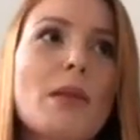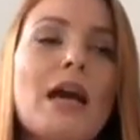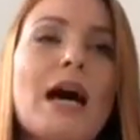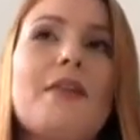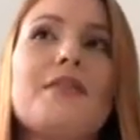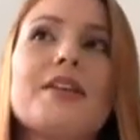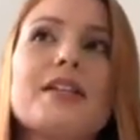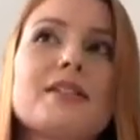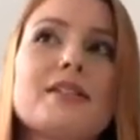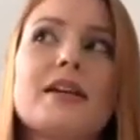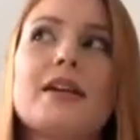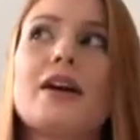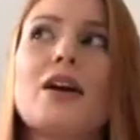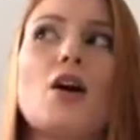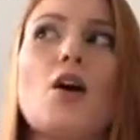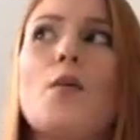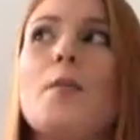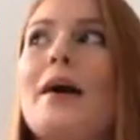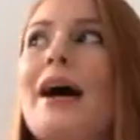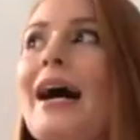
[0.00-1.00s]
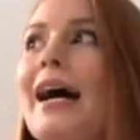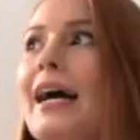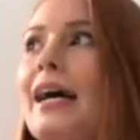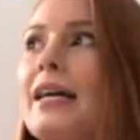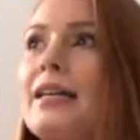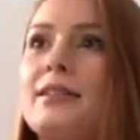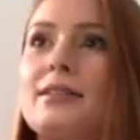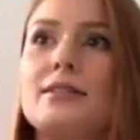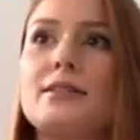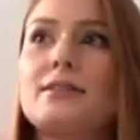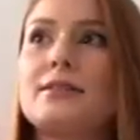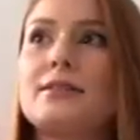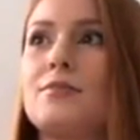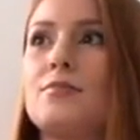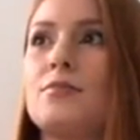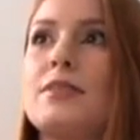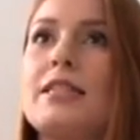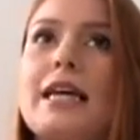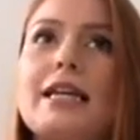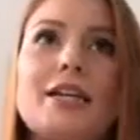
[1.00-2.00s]
and this can go back
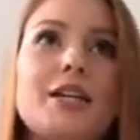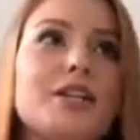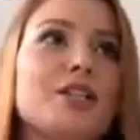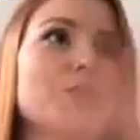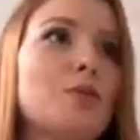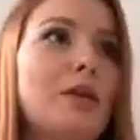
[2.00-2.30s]
10 years,